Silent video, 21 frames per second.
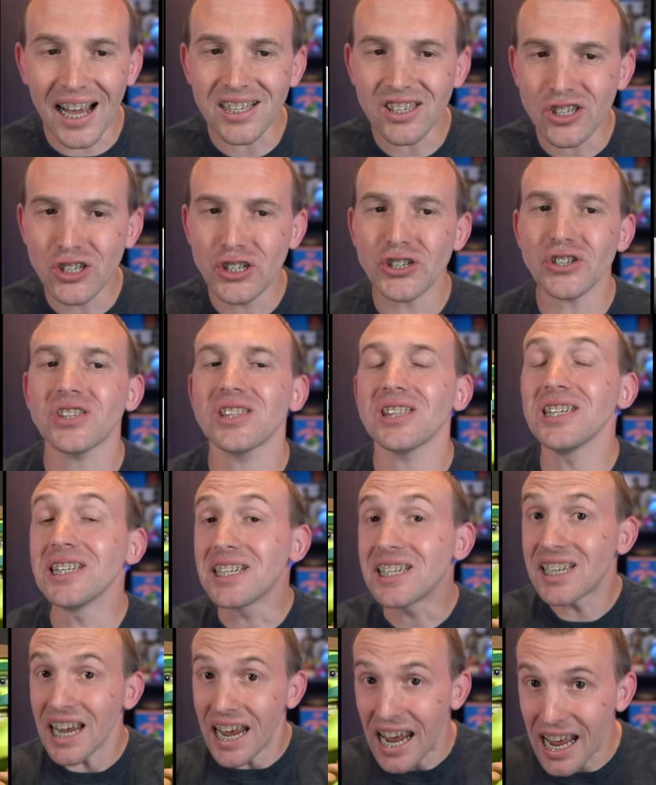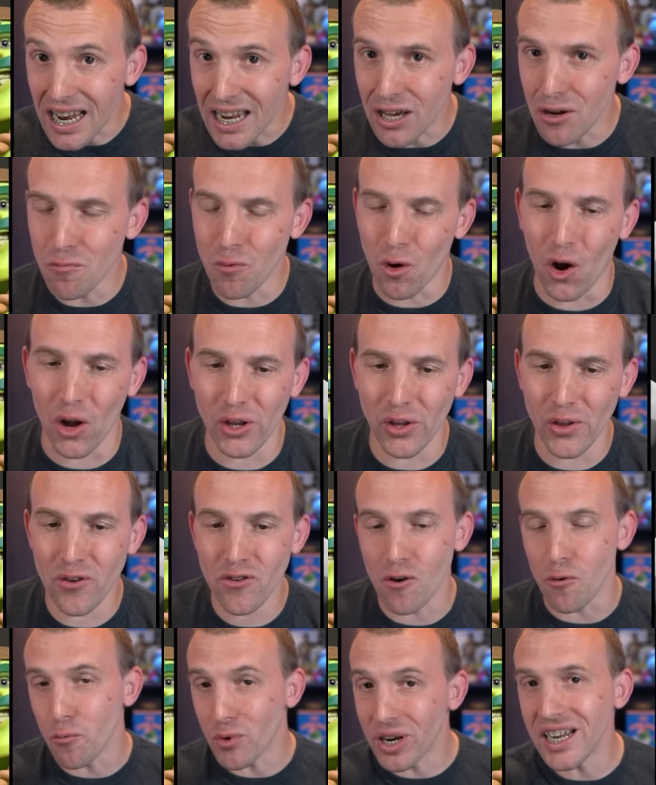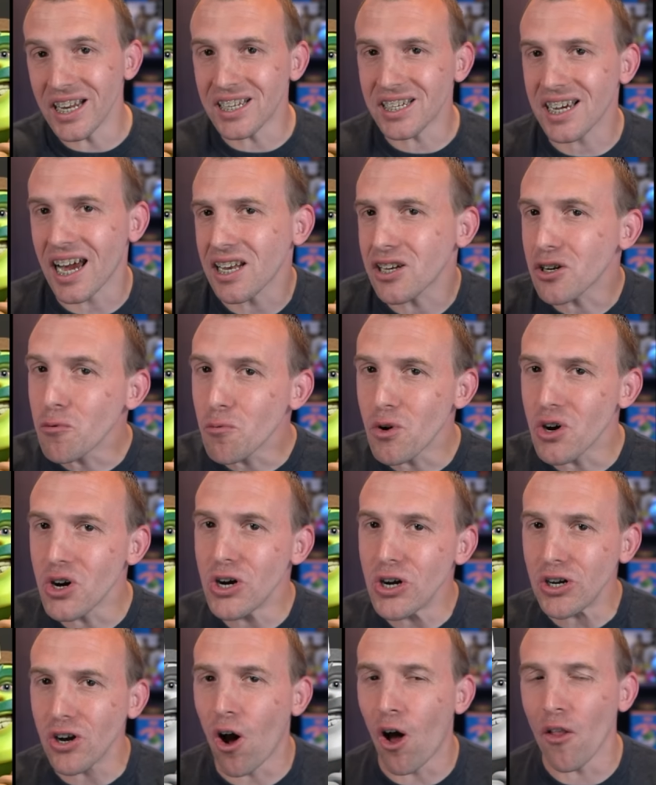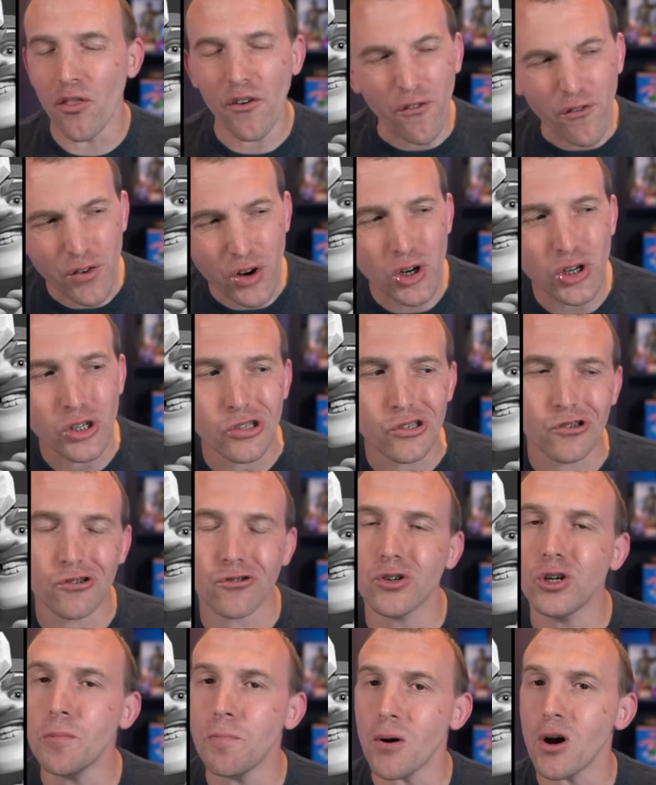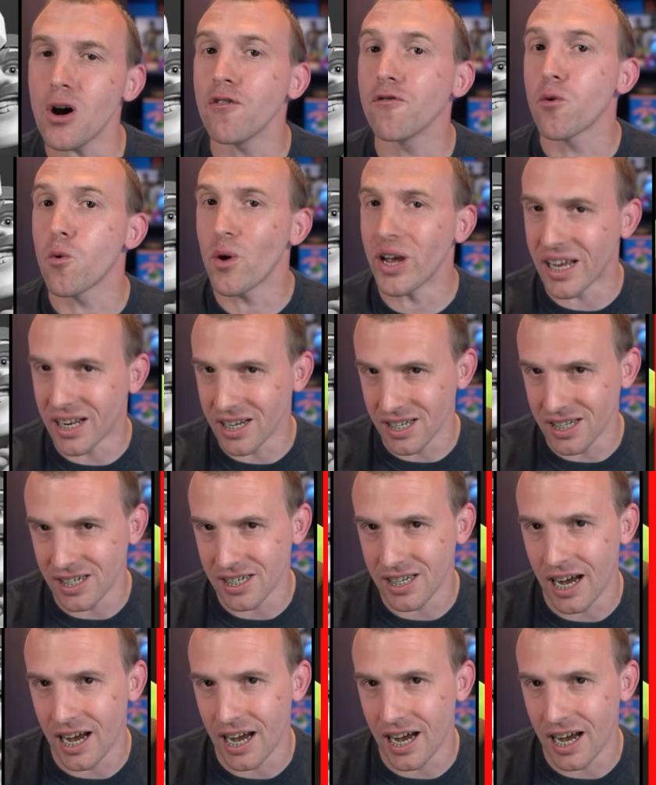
that's just the daily ones. We need to get to work on the first group of weekly